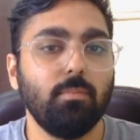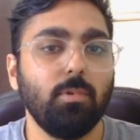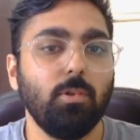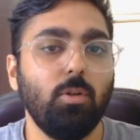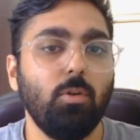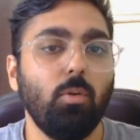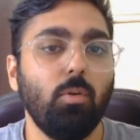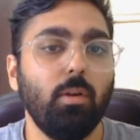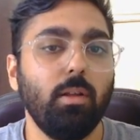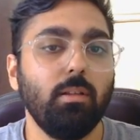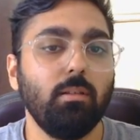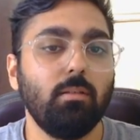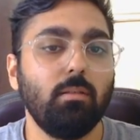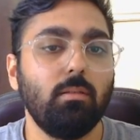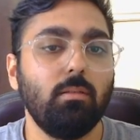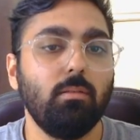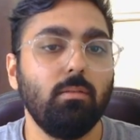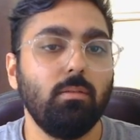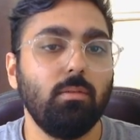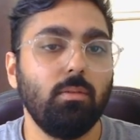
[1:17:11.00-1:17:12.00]
going,
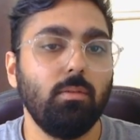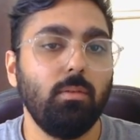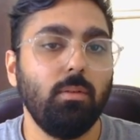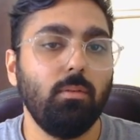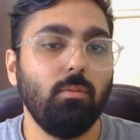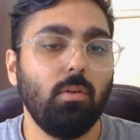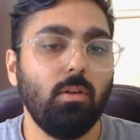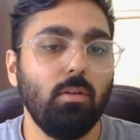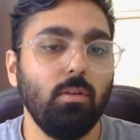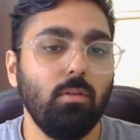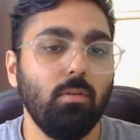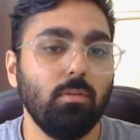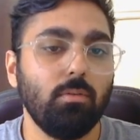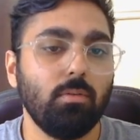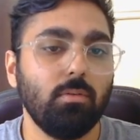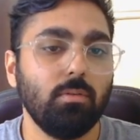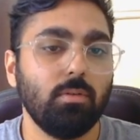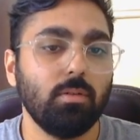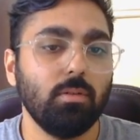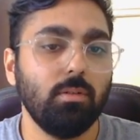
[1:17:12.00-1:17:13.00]
do we want to go
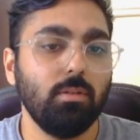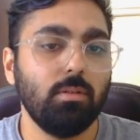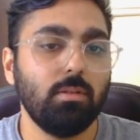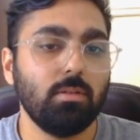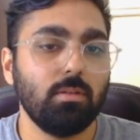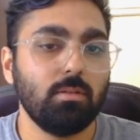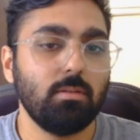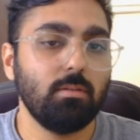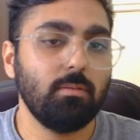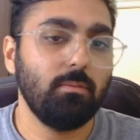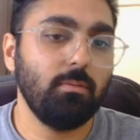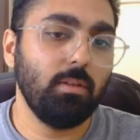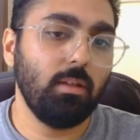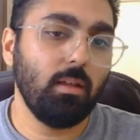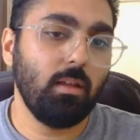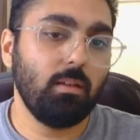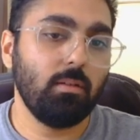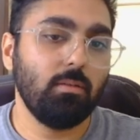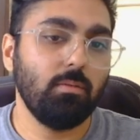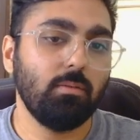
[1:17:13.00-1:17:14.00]
through search? We
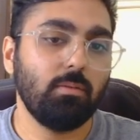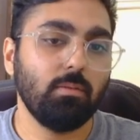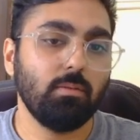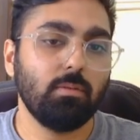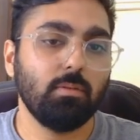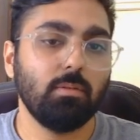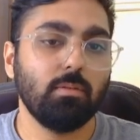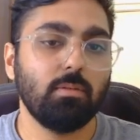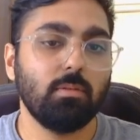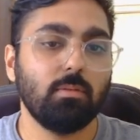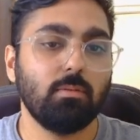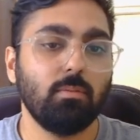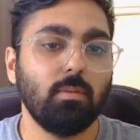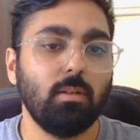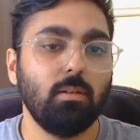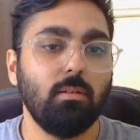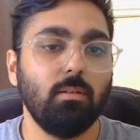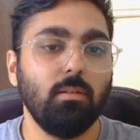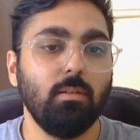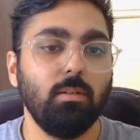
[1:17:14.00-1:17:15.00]
can go through search as
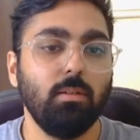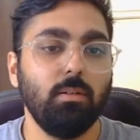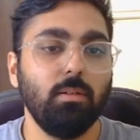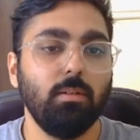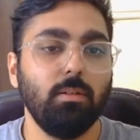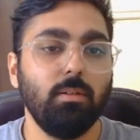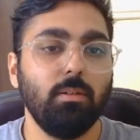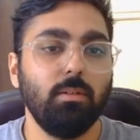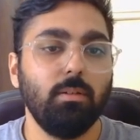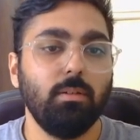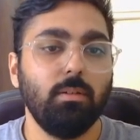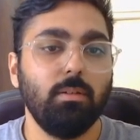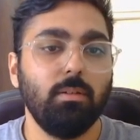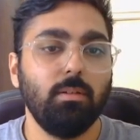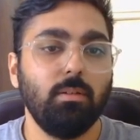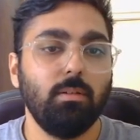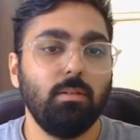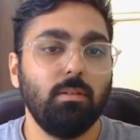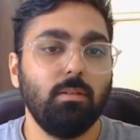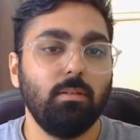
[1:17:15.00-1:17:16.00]
well.
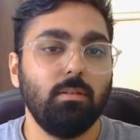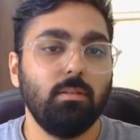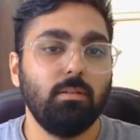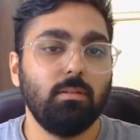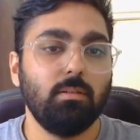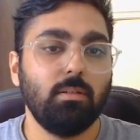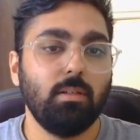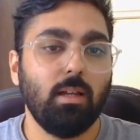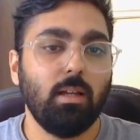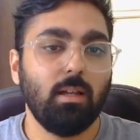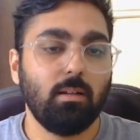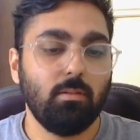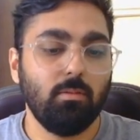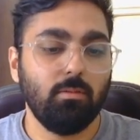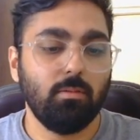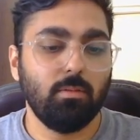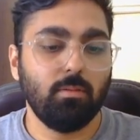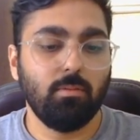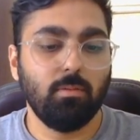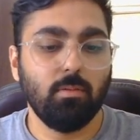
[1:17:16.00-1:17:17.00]
Stack
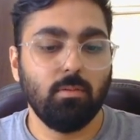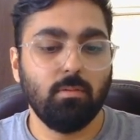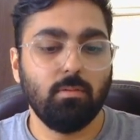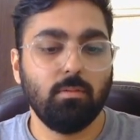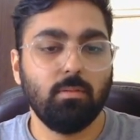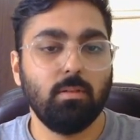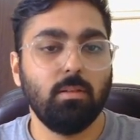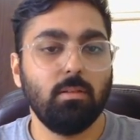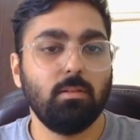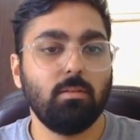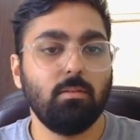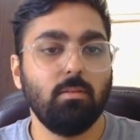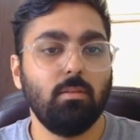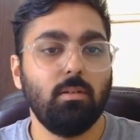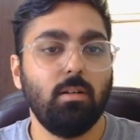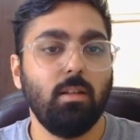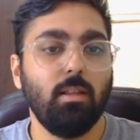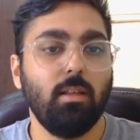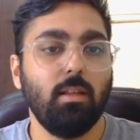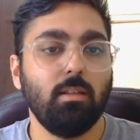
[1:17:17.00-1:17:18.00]
Overflow, let's call
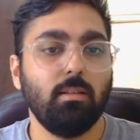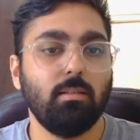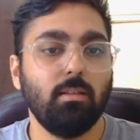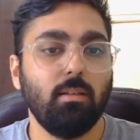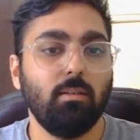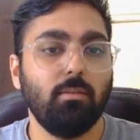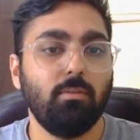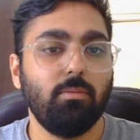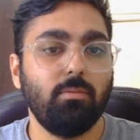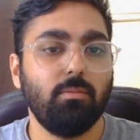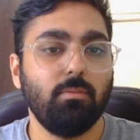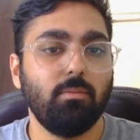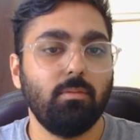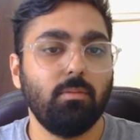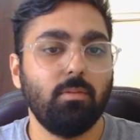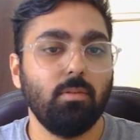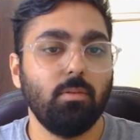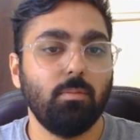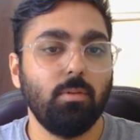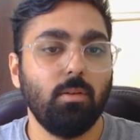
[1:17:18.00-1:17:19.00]
it
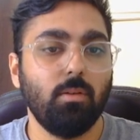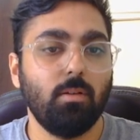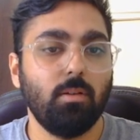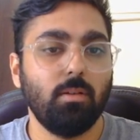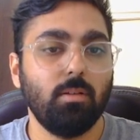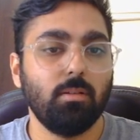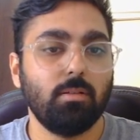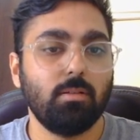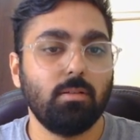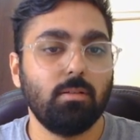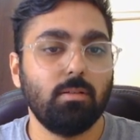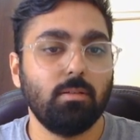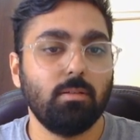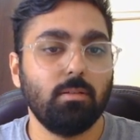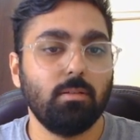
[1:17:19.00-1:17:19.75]
SF, to be honest.